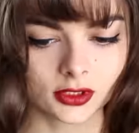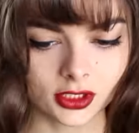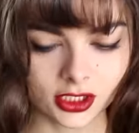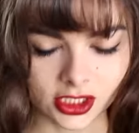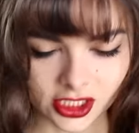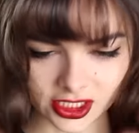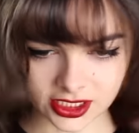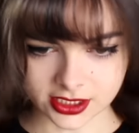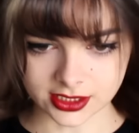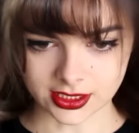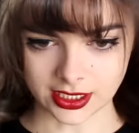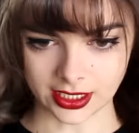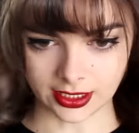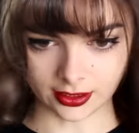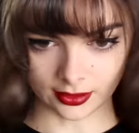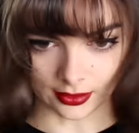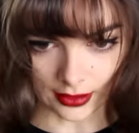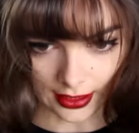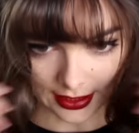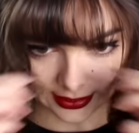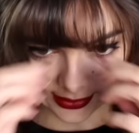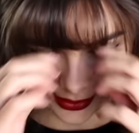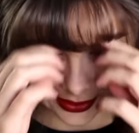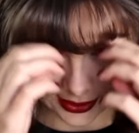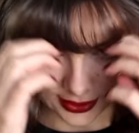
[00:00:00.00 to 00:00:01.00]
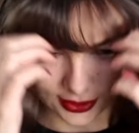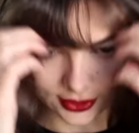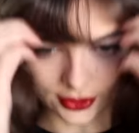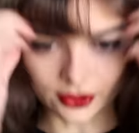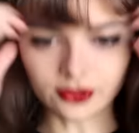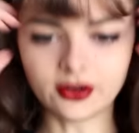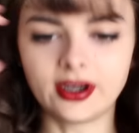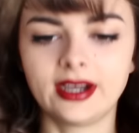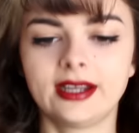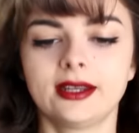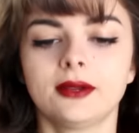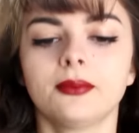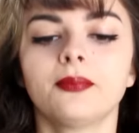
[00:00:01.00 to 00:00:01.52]
Just like that.
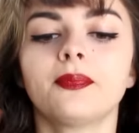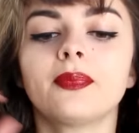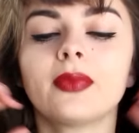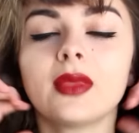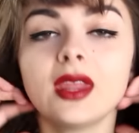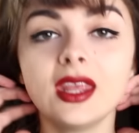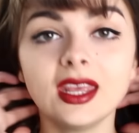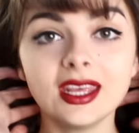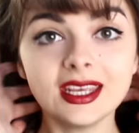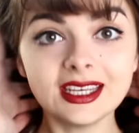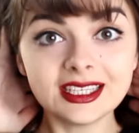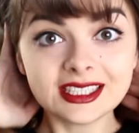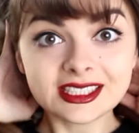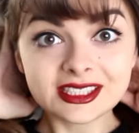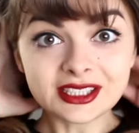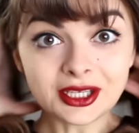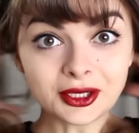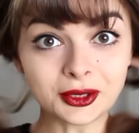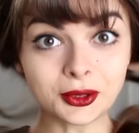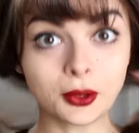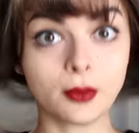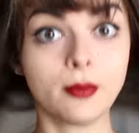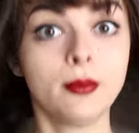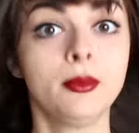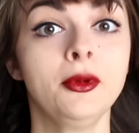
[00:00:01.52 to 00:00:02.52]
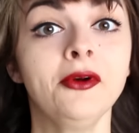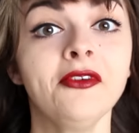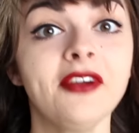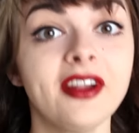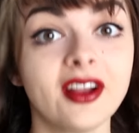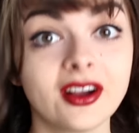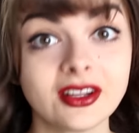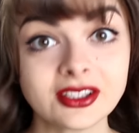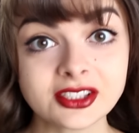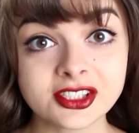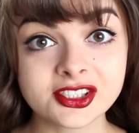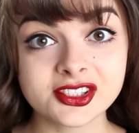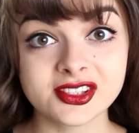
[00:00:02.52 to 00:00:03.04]
Alright. So
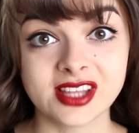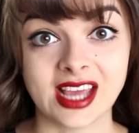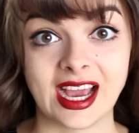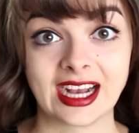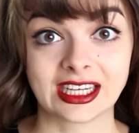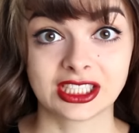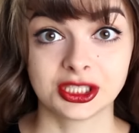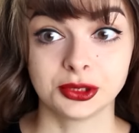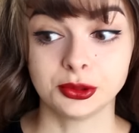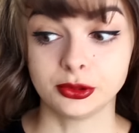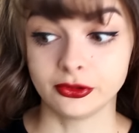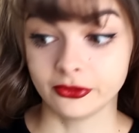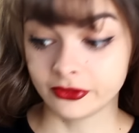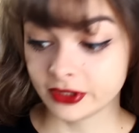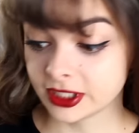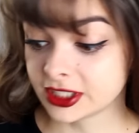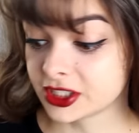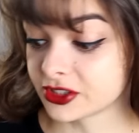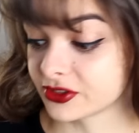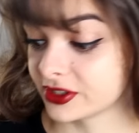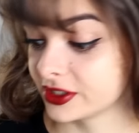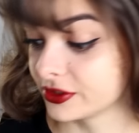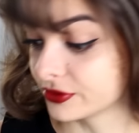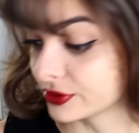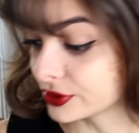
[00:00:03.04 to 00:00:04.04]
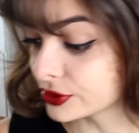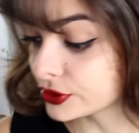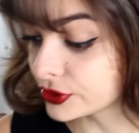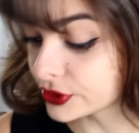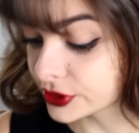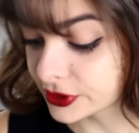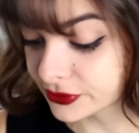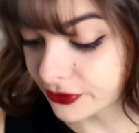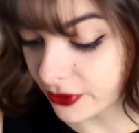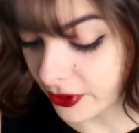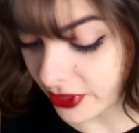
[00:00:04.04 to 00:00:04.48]
moving on to the actual victory rolls.